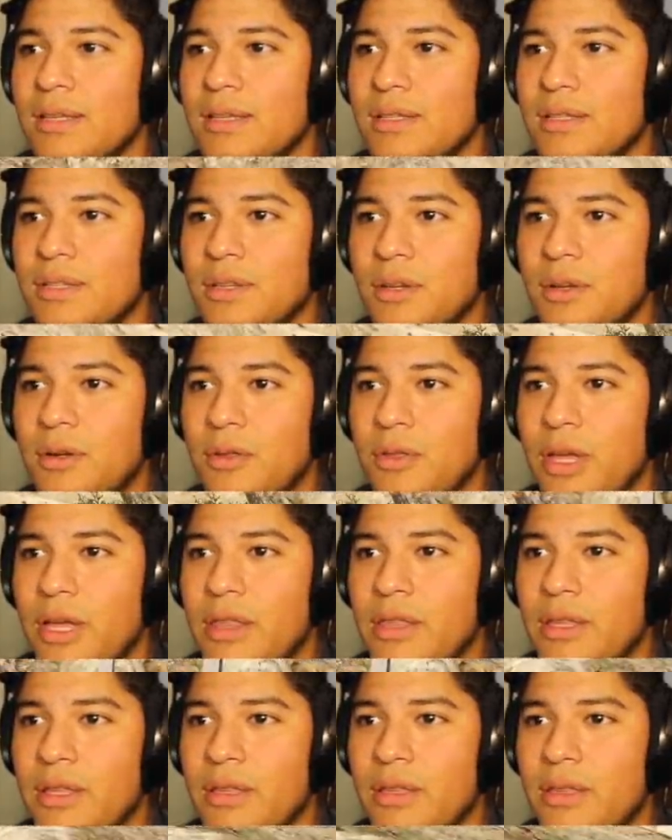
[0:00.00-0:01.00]
So I
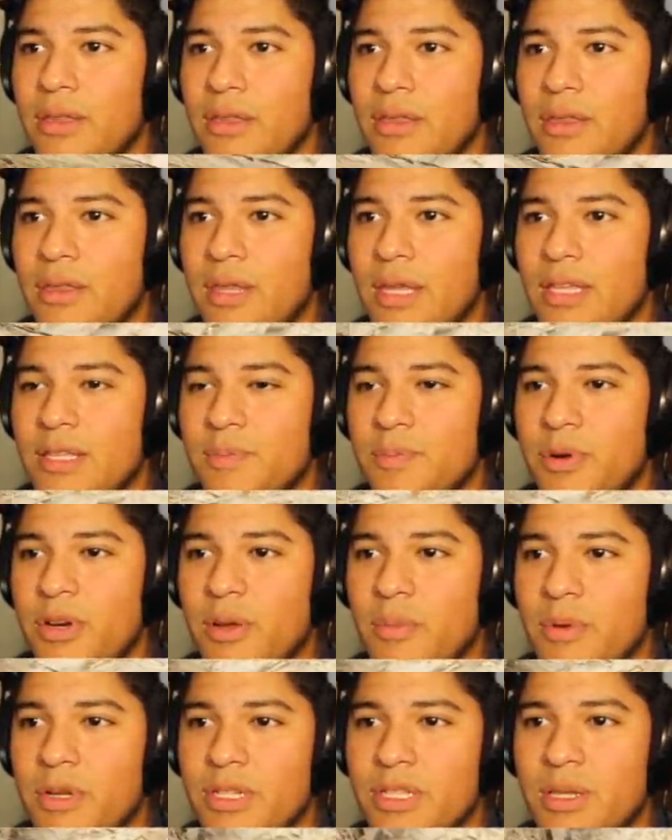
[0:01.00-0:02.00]
think that's
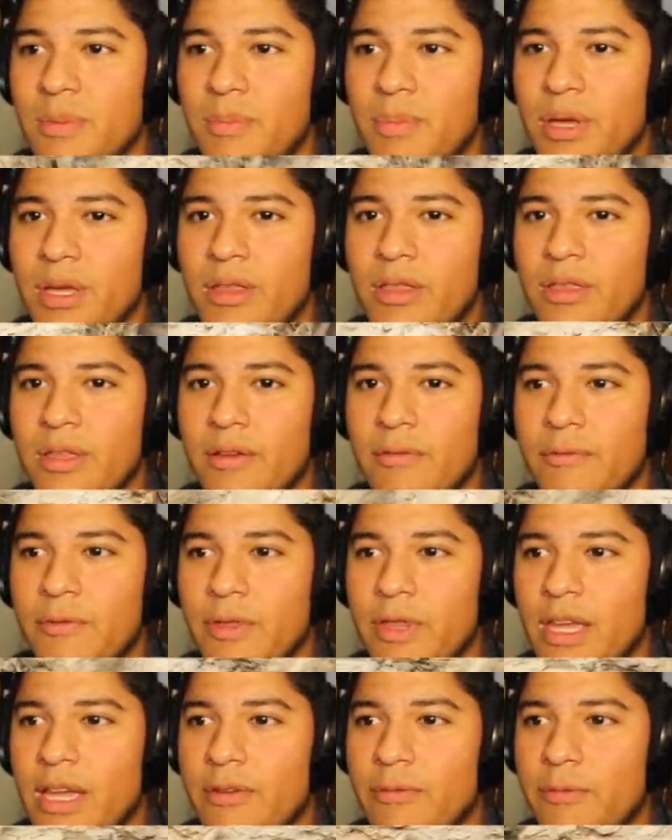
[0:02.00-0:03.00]
pretty much the big thing for
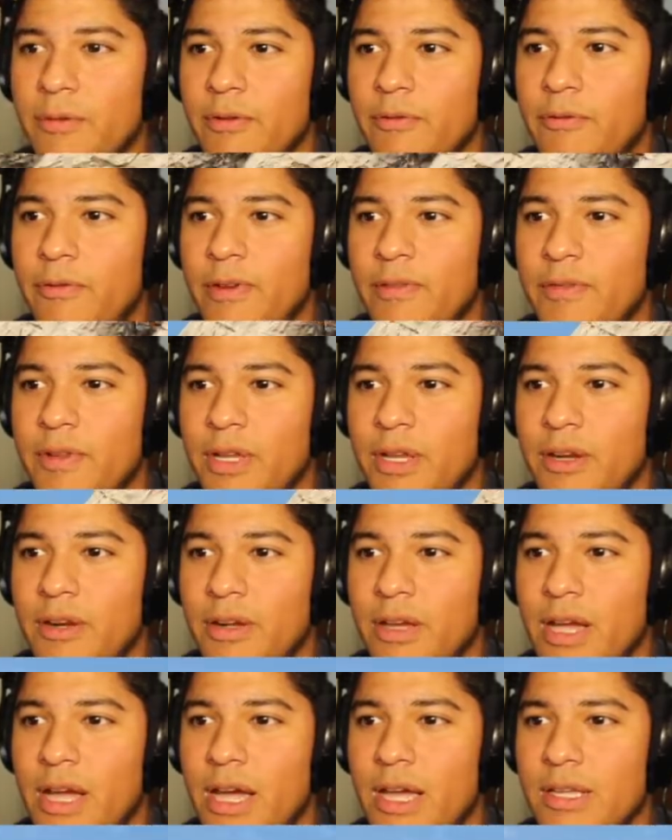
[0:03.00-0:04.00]
the F-150
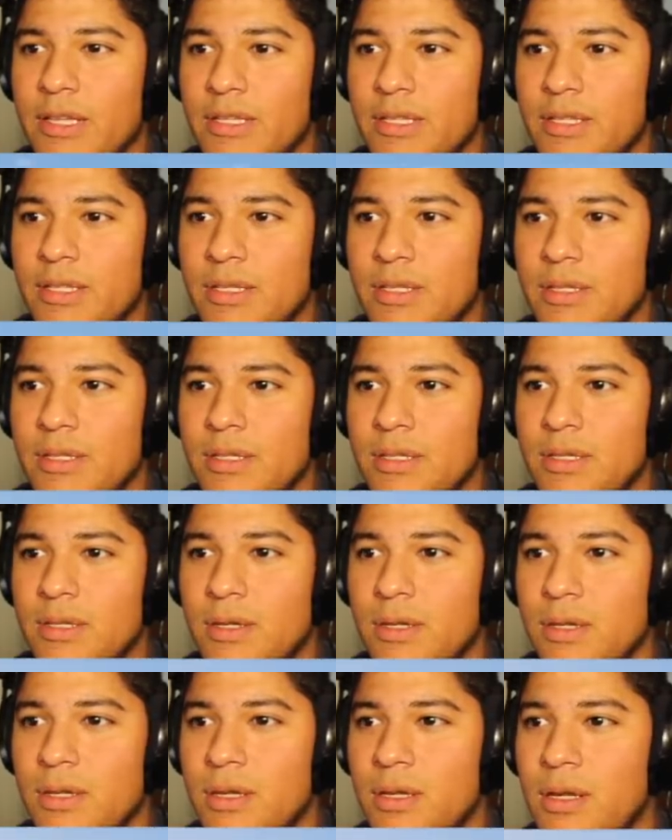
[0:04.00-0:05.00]
here, guys.
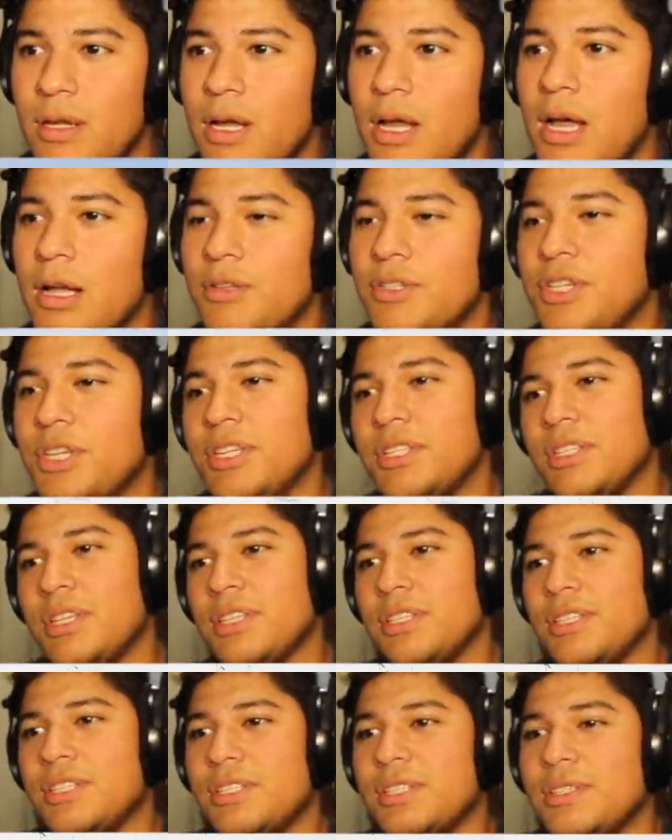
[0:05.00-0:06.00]
Oh,
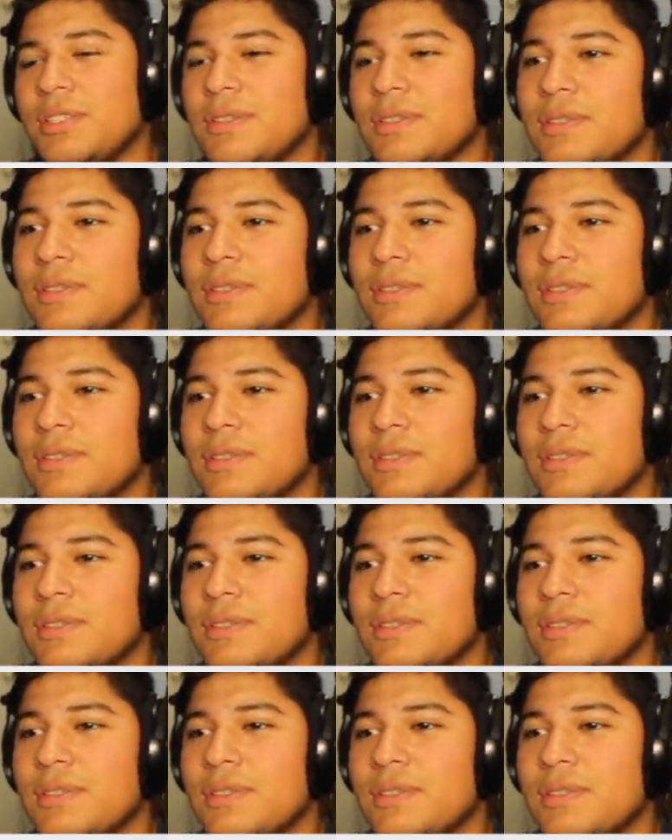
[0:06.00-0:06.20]
Jesus.